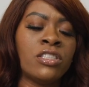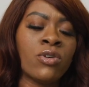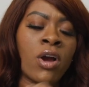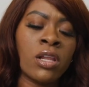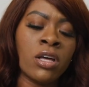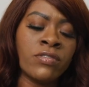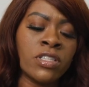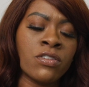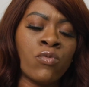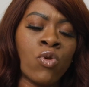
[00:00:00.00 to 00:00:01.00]
So our gloves
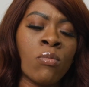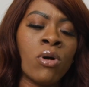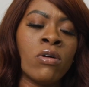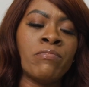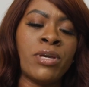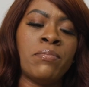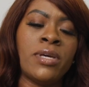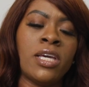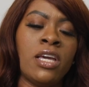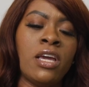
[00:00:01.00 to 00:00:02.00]
is a form of
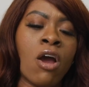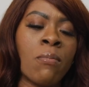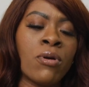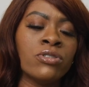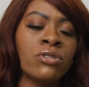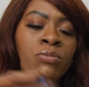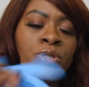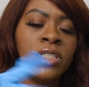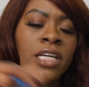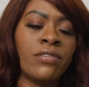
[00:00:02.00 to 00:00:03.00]
PPE, our personal
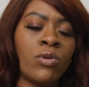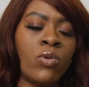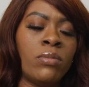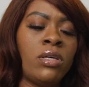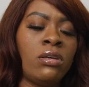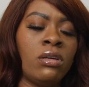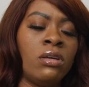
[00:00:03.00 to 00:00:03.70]
protective equipment.